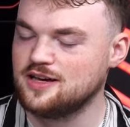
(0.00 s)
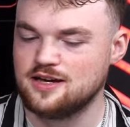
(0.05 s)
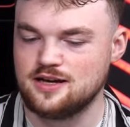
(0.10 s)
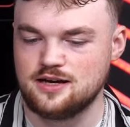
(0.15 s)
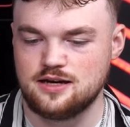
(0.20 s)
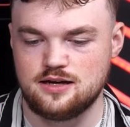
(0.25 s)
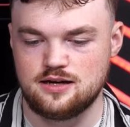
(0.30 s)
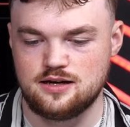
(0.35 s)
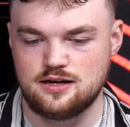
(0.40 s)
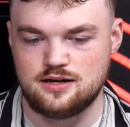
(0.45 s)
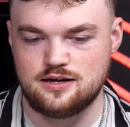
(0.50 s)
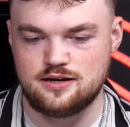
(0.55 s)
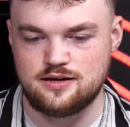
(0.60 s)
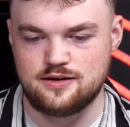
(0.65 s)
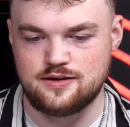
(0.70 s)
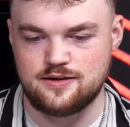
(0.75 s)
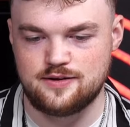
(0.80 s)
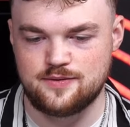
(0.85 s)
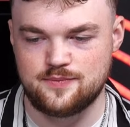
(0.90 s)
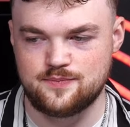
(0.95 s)

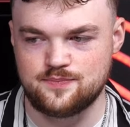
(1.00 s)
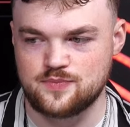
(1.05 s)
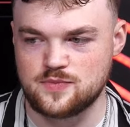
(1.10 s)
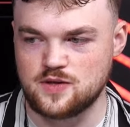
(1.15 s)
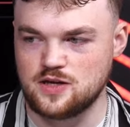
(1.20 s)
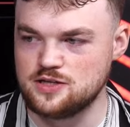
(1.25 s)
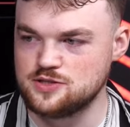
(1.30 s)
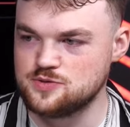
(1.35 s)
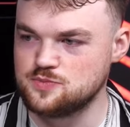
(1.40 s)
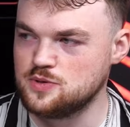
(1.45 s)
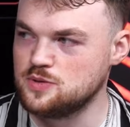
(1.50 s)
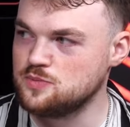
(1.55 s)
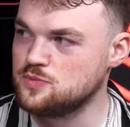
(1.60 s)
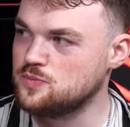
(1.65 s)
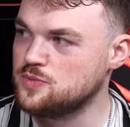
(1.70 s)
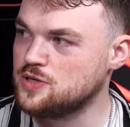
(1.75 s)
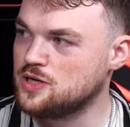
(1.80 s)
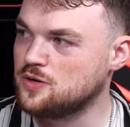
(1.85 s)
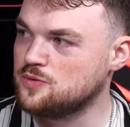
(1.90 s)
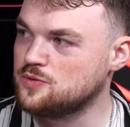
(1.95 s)
And maybe Michał, you